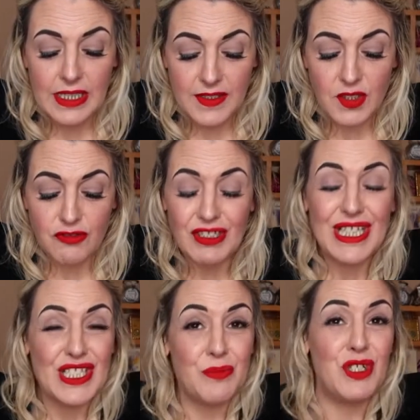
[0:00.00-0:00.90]
So there
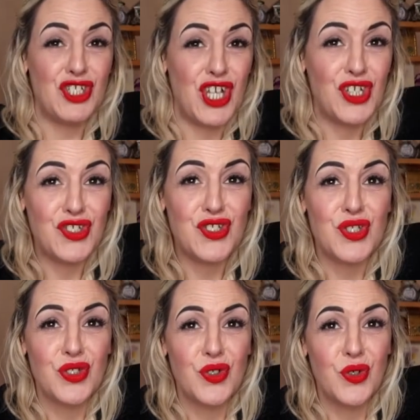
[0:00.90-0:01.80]
needs to be change,
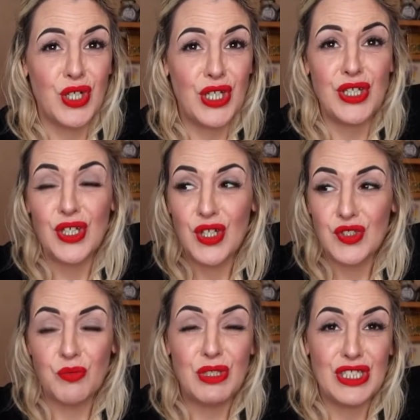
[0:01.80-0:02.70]
okay?
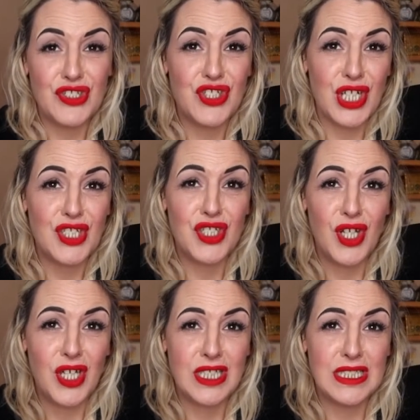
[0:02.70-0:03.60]
Someone needs to change a
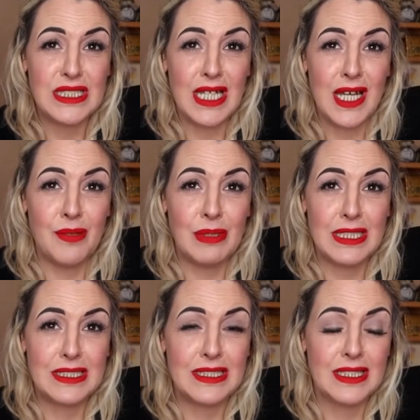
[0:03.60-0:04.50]
lot of these
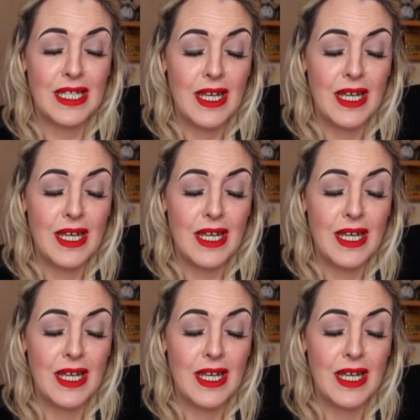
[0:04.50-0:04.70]
habits.